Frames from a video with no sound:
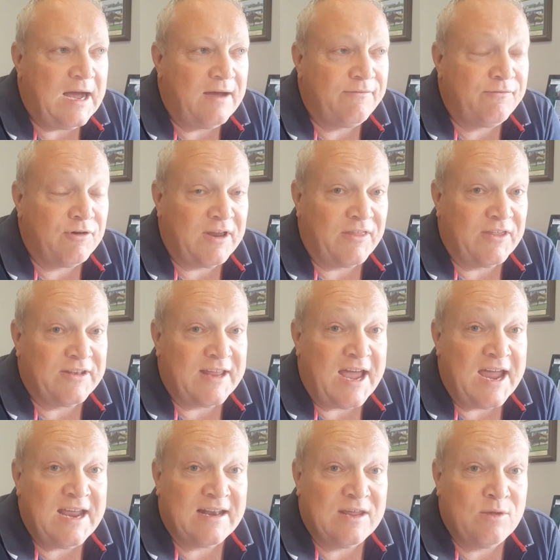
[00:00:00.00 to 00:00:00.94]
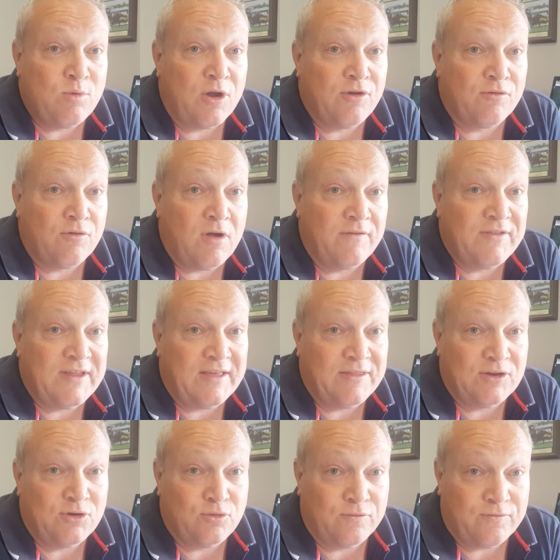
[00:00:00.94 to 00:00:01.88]
for another day, and he won't arrive down
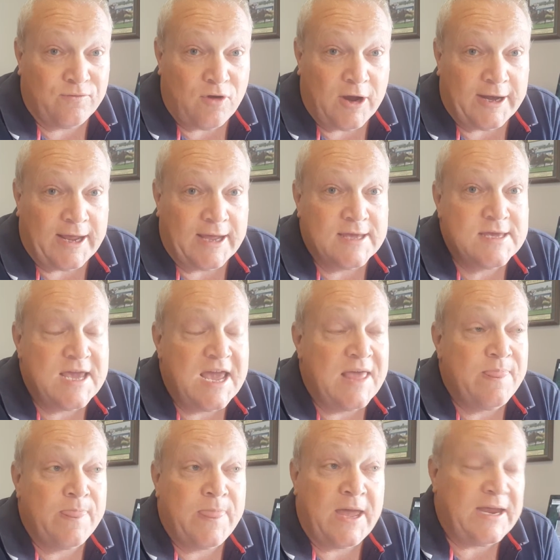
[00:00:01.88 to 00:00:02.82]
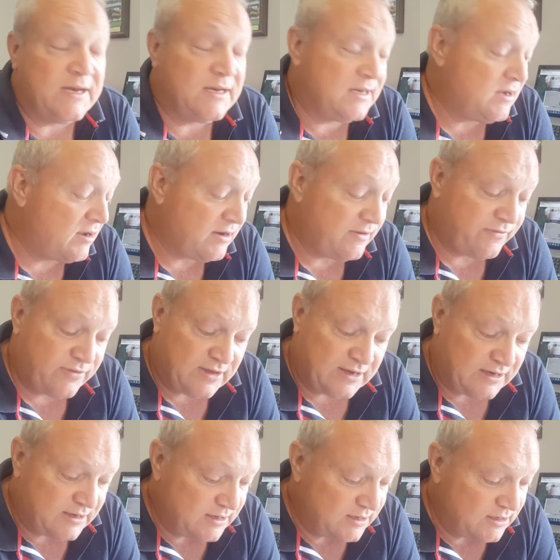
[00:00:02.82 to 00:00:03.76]
there till Friday. And that kind of
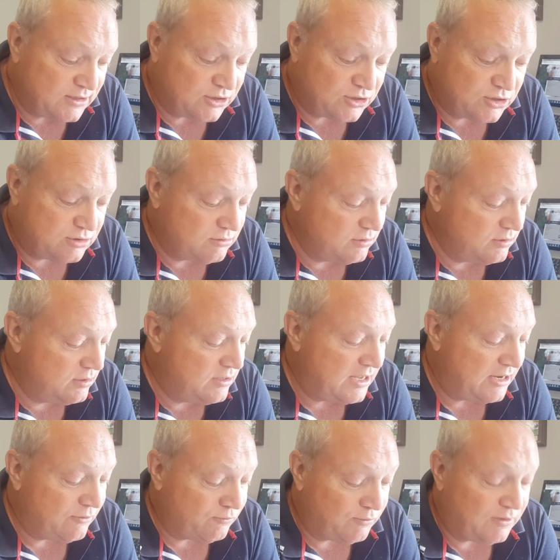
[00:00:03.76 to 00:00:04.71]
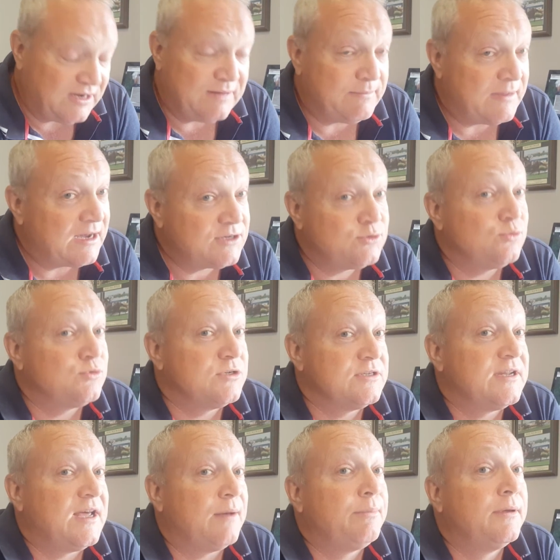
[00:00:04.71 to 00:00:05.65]
thing, that really mucks
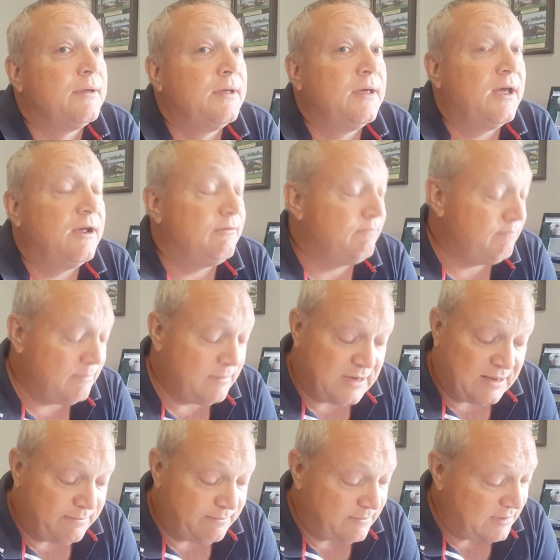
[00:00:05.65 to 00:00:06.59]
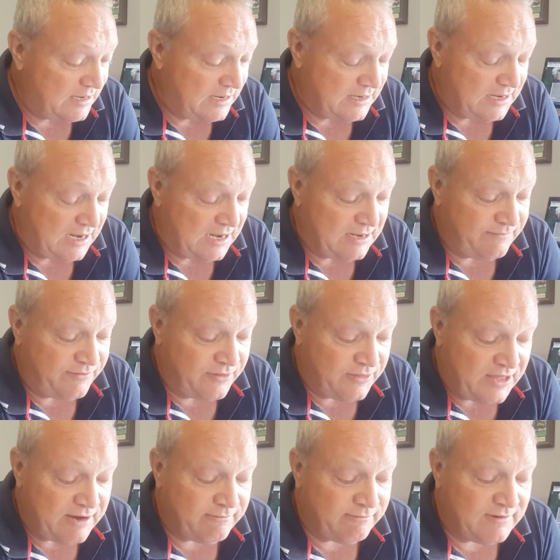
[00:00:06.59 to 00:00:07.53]
horses up. And for
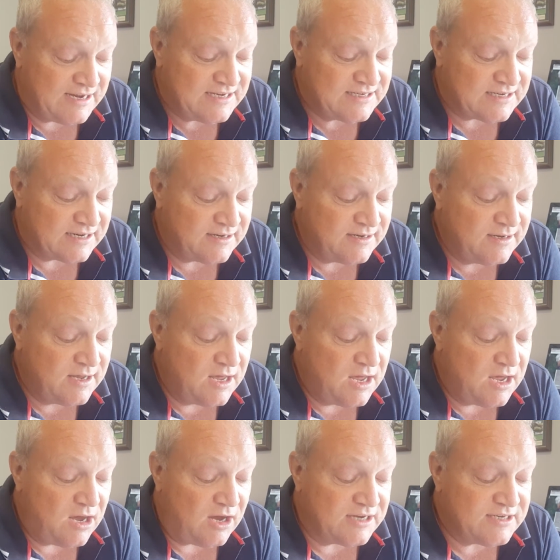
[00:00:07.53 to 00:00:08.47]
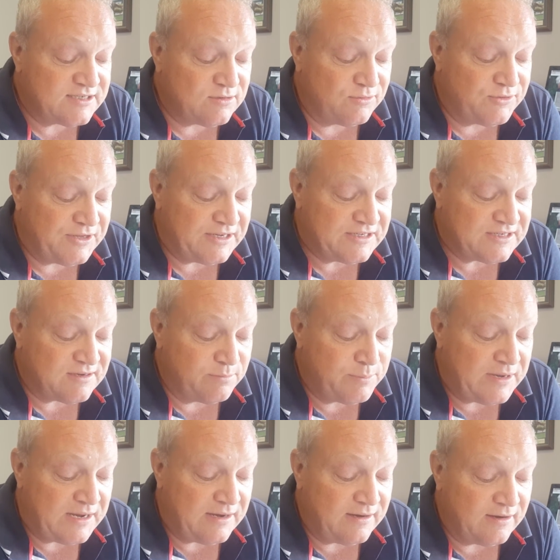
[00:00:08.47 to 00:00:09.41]
that reason, I still think he's
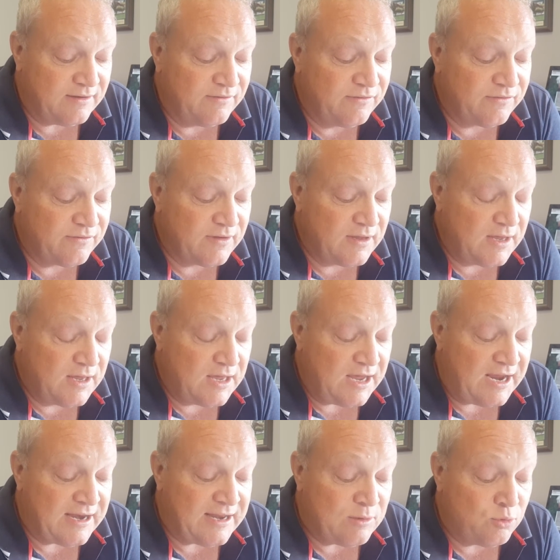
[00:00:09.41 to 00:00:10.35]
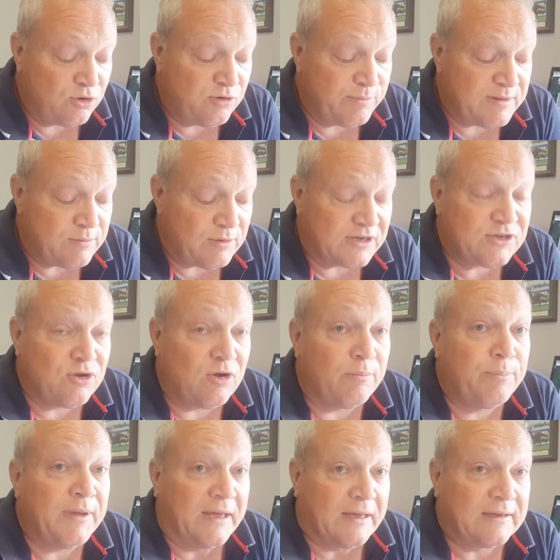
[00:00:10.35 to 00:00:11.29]
competitive, and he would have been my
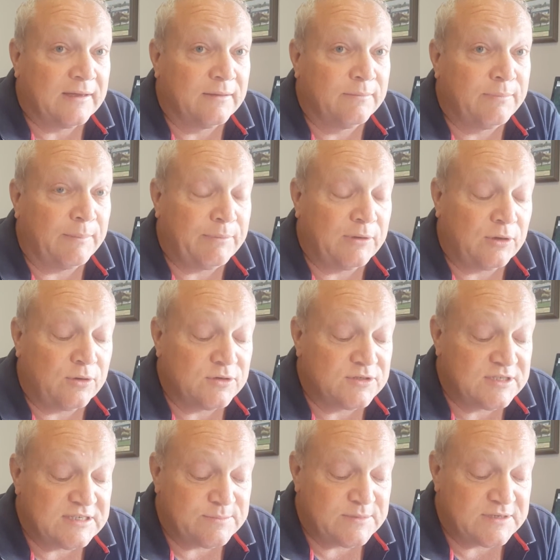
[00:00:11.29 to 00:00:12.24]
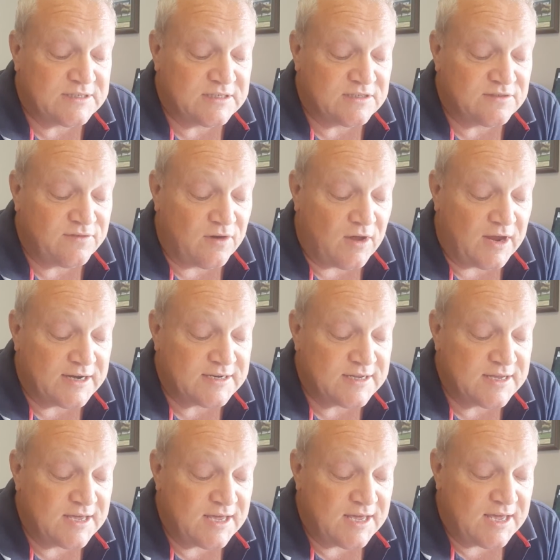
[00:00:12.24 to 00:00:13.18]
top pick, but because he's missed his flight,
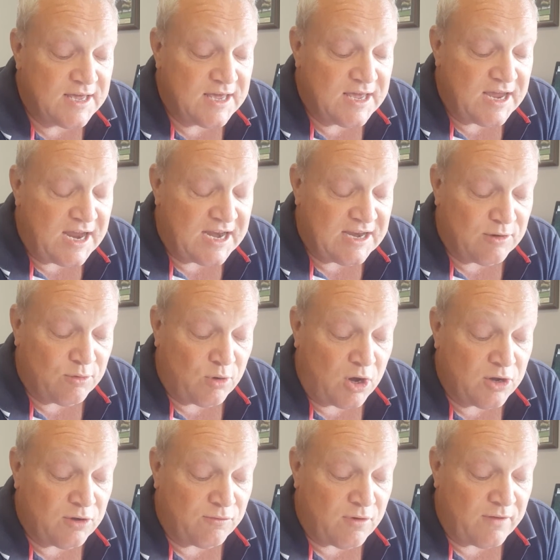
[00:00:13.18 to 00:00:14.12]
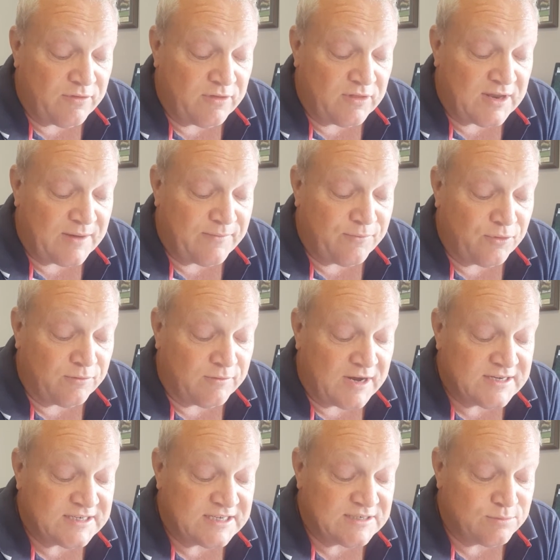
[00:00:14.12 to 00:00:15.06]
and he will only arrive the day for the
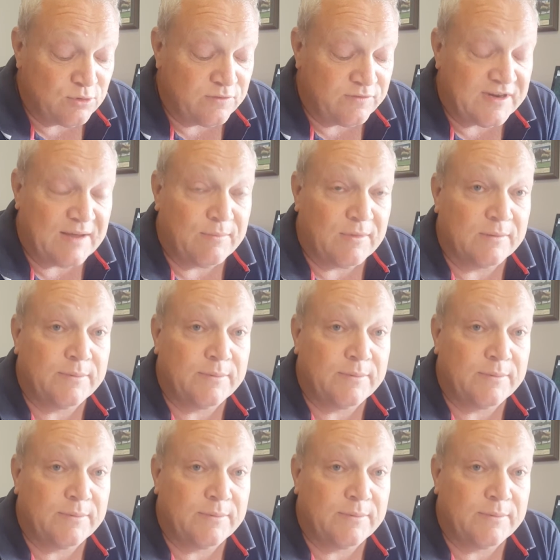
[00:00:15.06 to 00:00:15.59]
race, he's moved down my